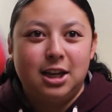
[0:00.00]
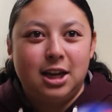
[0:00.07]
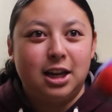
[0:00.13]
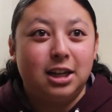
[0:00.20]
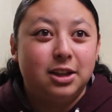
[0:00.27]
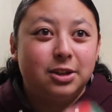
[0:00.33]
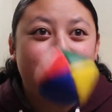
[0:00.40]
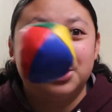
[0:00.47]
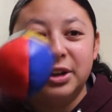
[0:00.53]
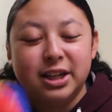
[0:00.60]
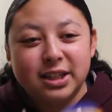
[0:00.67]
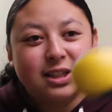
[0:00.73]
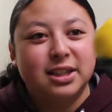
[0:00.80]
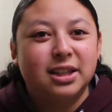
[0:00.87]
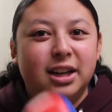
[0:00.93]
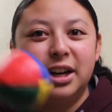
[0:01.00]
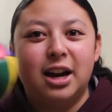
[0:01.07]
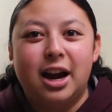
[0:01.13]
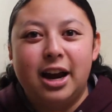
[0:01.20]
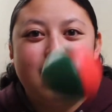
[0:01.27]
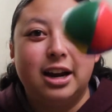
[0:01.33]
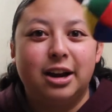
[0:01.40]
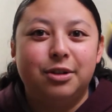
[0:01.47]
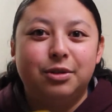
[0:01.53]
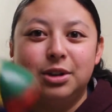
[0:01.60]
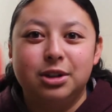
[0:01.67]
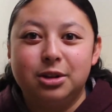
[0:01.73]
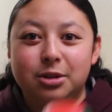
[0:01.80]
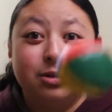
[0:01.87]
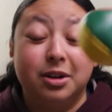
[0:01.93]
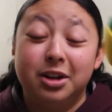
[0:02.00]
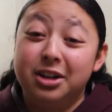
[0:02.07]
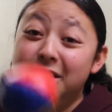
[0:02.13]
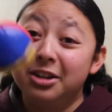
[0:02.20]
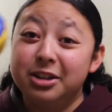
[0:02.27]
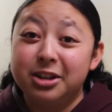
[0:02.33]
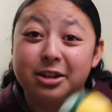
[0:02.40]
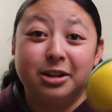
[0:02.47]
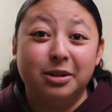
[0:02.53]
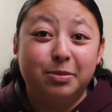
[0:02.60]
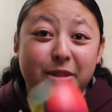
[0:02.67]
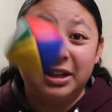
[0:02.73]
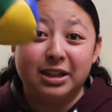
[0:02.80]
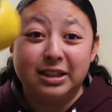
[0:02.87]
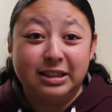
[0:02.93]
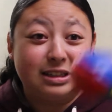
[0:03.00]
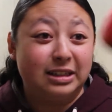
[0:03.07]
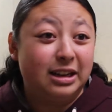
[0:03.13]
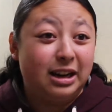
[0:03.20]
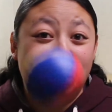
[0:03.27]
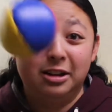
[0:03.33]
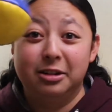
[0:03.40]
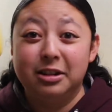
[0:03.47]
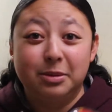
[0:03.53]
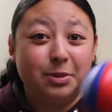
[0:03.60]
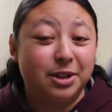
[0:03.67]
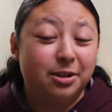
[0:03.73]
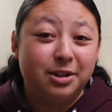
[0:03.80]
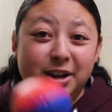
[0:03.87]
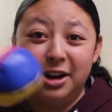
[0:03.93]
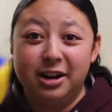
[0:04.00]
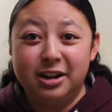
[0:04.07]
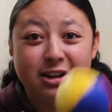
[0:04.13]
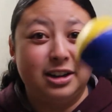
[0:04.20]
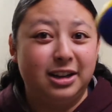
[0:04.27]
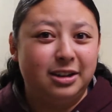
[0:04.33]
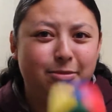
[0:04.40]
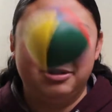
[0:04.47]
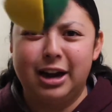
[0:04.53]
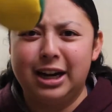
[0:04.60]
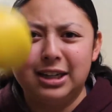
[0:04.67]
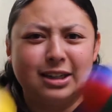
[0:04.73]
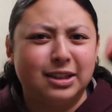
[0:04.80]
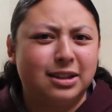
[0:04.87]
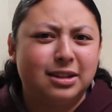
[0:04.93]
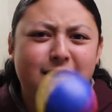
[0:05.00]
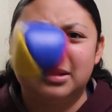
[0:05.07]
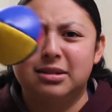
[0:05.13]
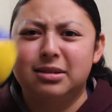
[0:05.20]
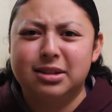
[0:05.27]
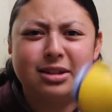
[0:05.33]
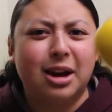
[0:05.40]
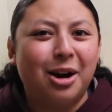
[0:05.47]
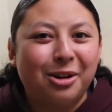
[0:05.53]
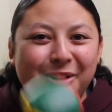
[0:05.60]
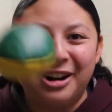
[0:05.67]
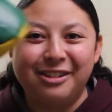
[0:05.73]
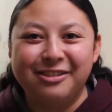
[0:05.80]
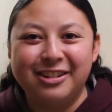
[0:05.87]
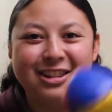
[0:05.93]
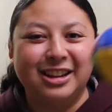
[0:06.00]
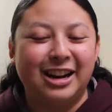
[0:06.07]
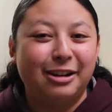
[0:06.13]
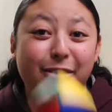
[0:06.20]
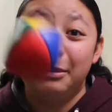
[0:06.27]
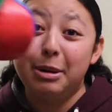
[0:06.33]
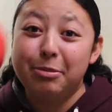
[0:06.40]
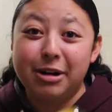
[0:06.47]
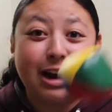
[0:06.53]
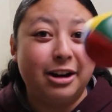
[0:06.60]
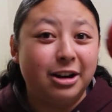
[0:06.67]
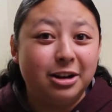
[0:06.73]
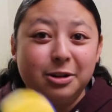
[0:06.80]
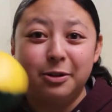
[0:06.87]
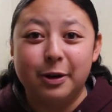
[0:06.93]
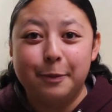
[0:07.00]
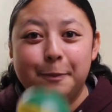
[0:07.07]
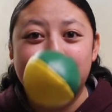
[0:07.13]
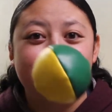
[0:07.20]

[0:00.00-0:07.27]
And these are tricks that I now do in adulthood because I learned them so young and practiced so often that I remember how to do them.